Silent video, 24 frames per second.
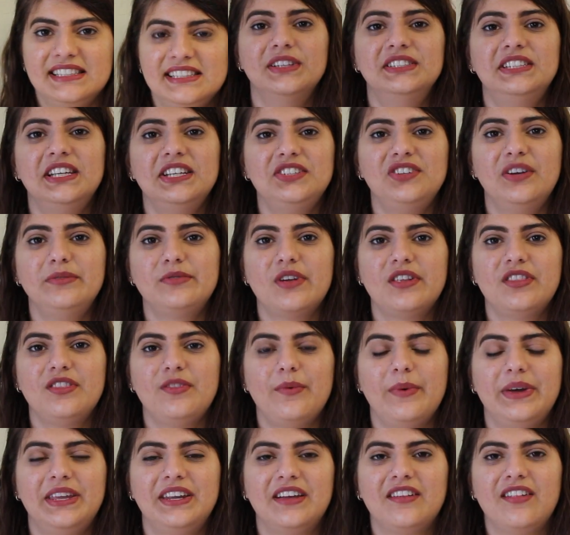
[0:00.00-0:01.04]
Once I tripped on the
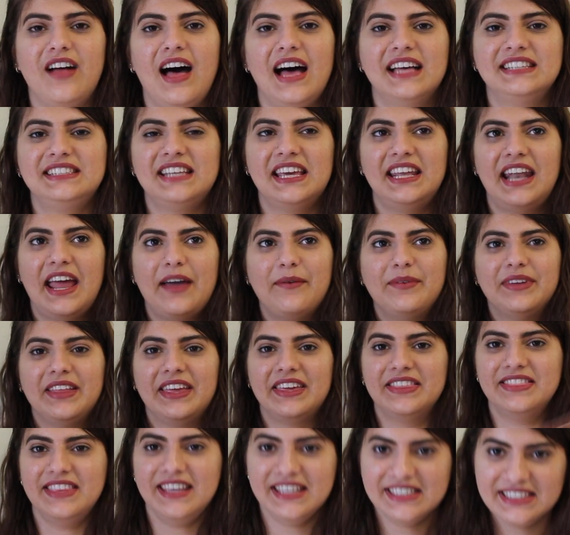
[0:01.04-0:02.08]
way to class and I went
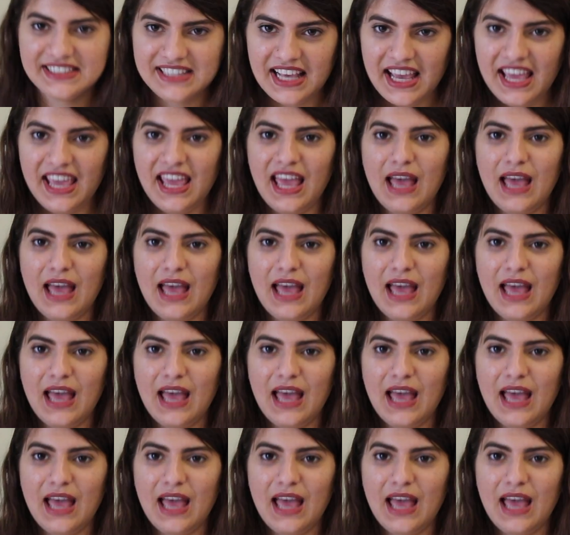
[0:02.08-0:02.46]
like this